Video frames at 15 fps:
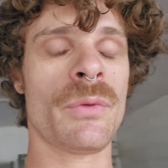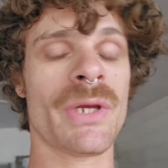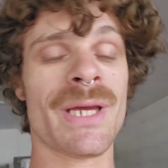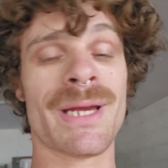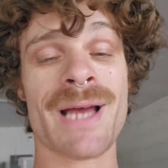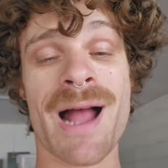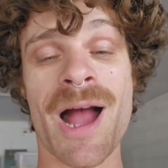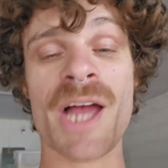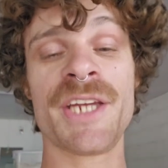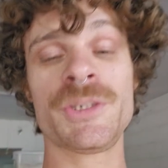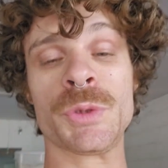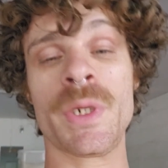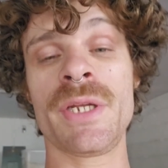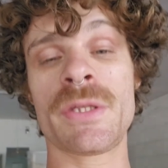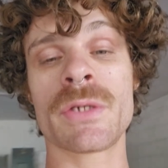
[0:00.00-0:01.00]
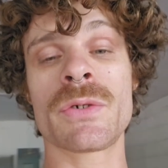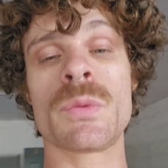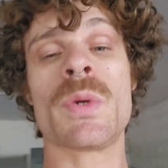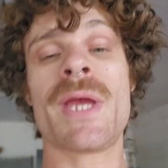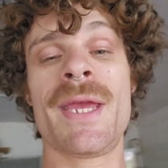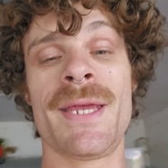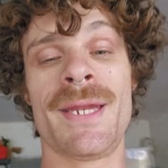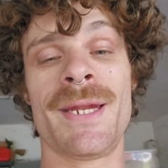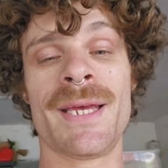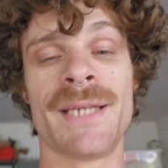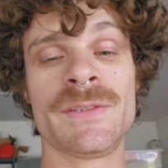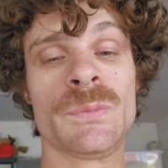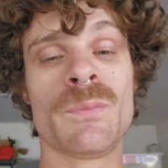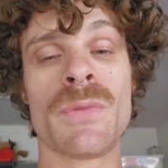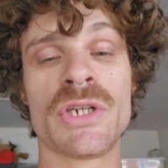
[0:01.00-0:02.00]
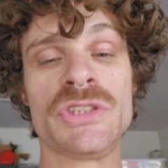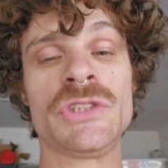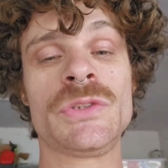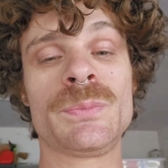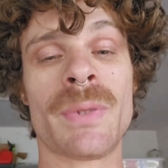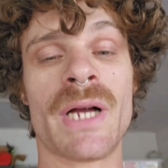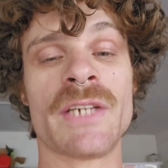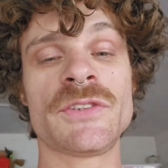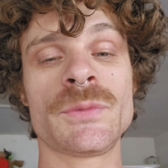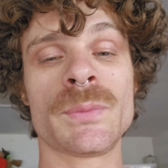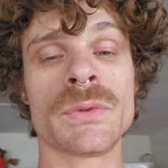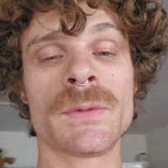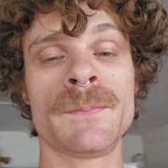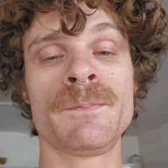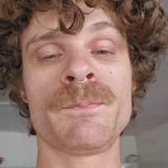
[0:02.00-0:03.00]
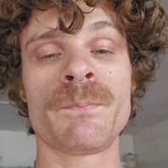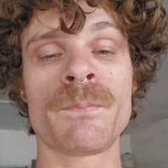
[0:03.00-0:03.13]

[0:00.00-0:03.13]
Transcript: We got to hydrate the grain as much as possible